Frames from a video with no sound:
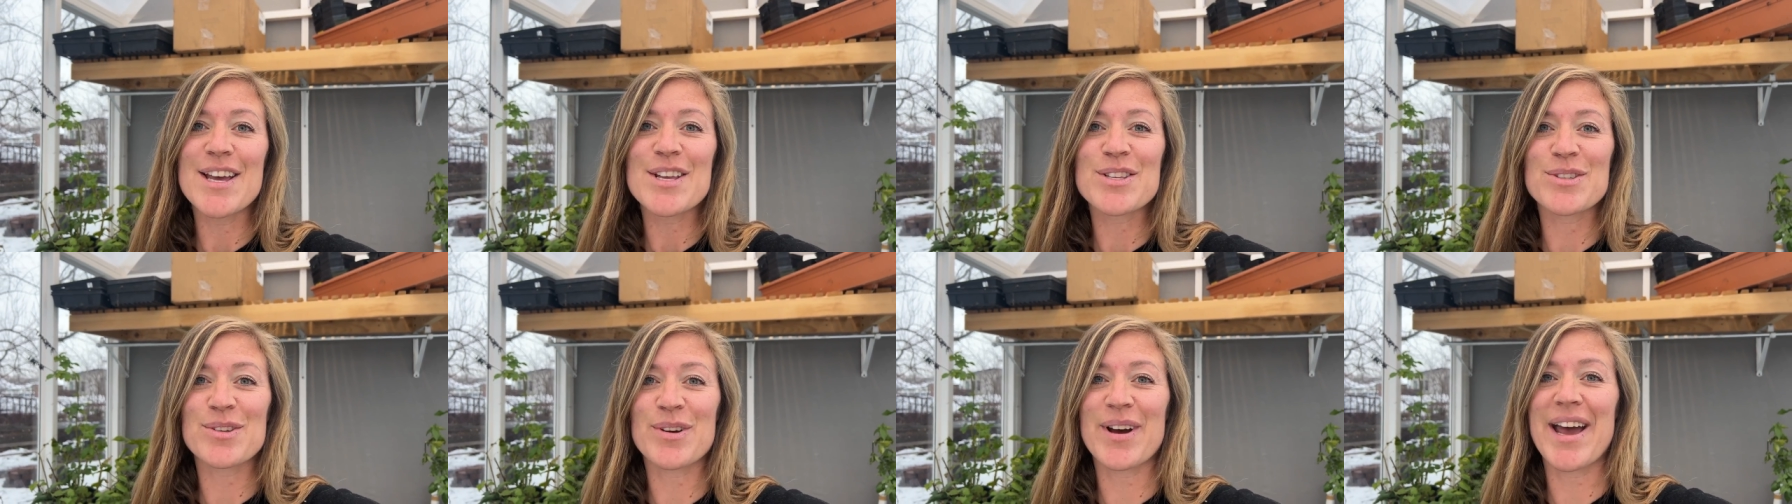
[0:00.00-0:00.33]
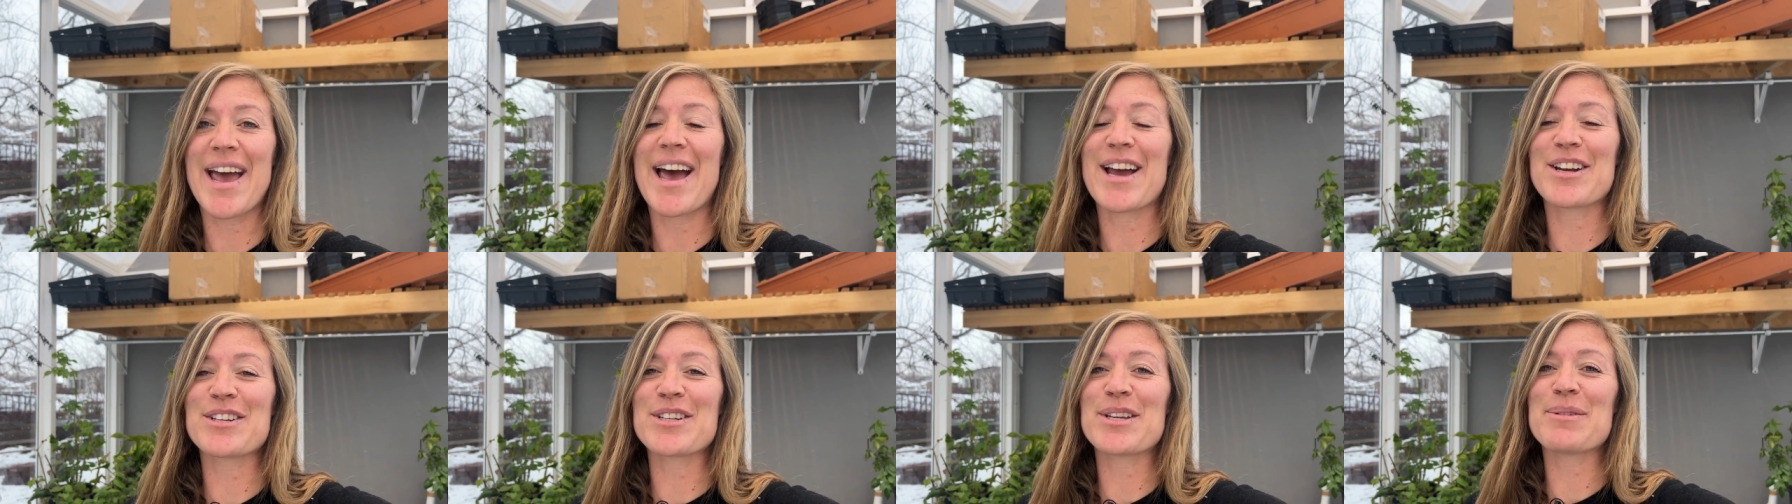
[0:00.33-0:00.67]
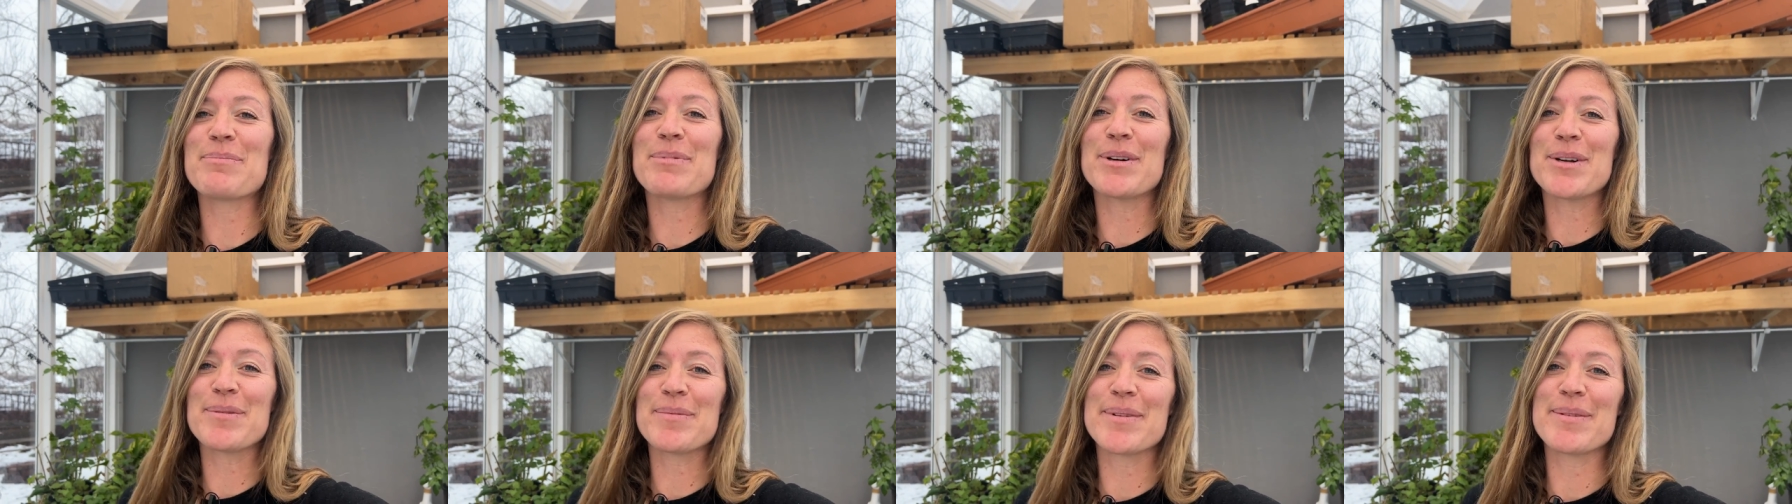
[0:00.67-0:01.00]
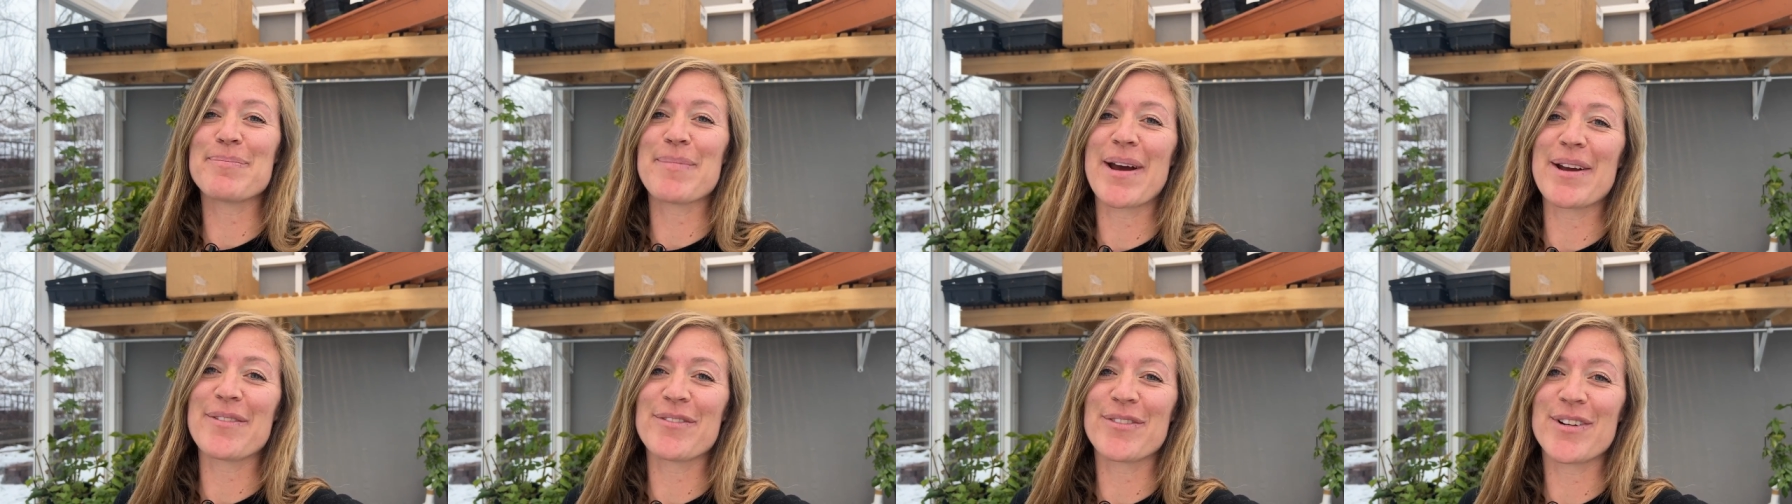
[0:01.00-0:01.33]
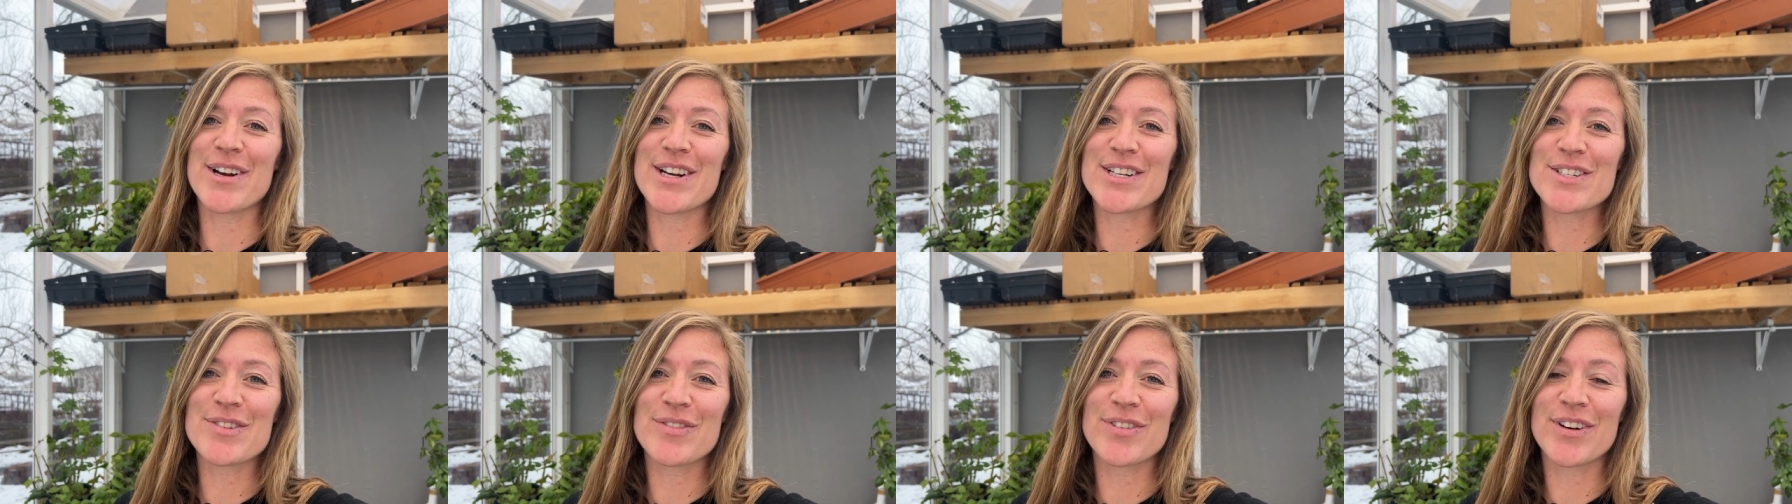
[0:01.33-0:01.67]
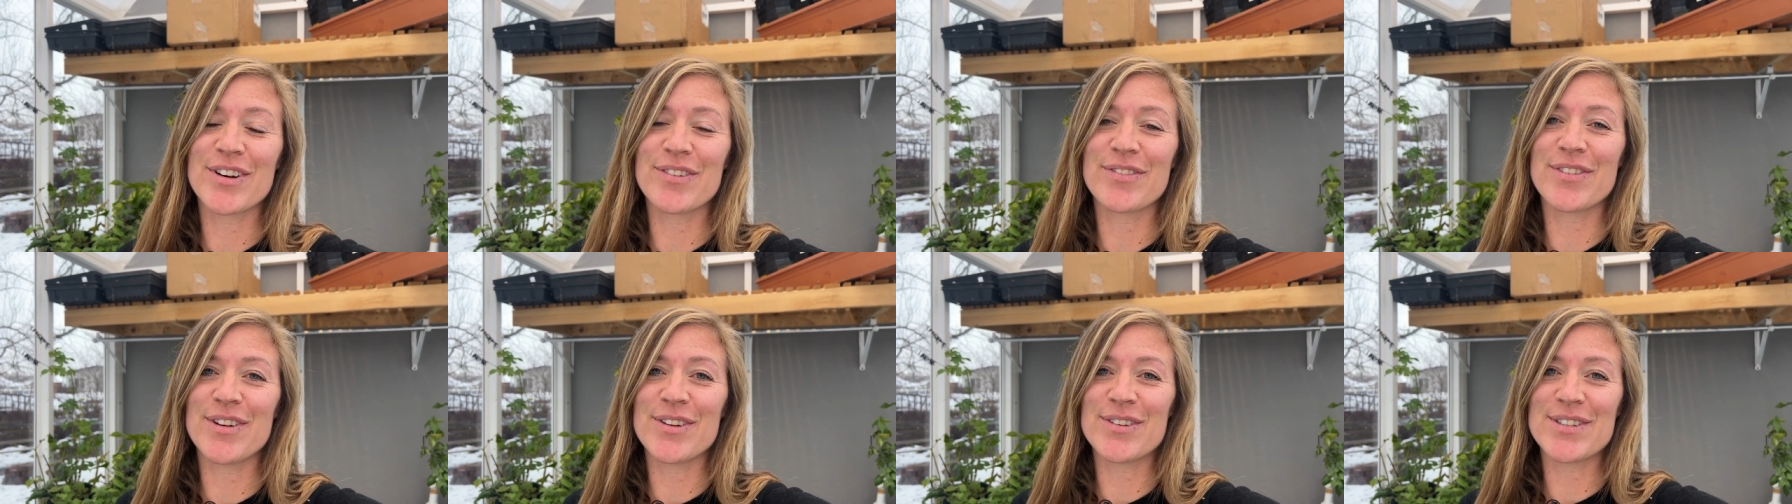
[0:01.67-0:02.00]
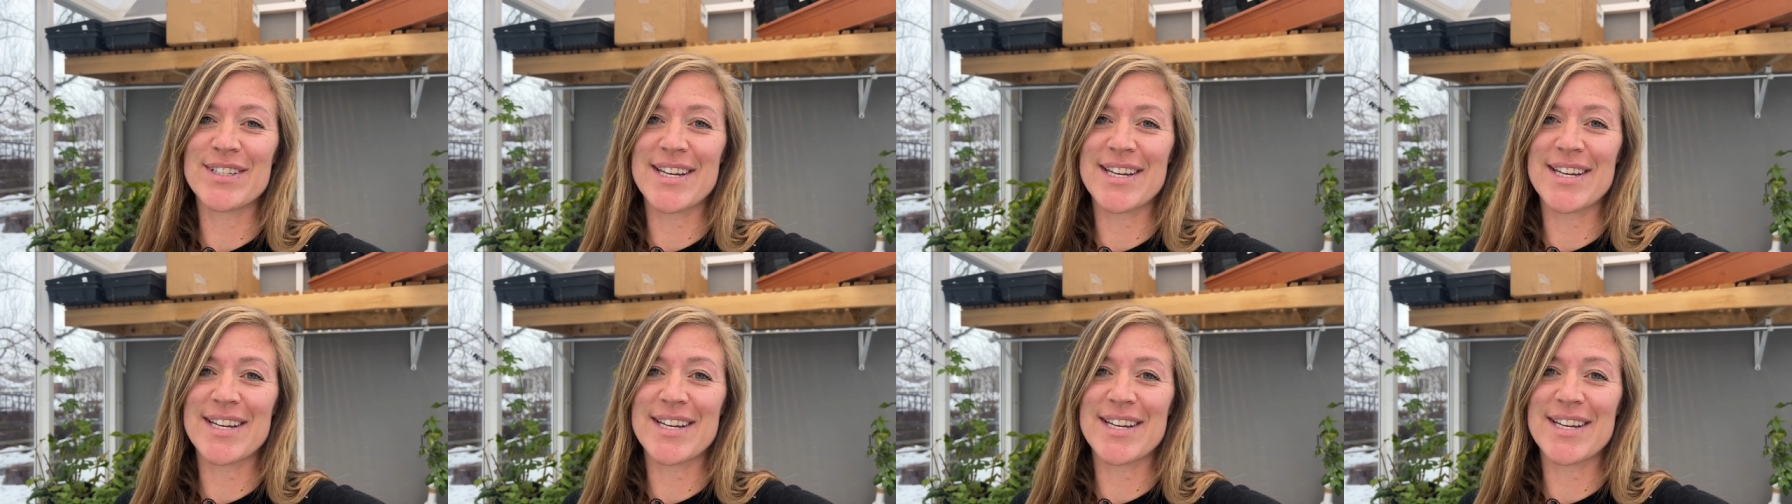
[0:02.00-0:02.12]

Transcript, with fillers: So I actually put them in my fridge for a few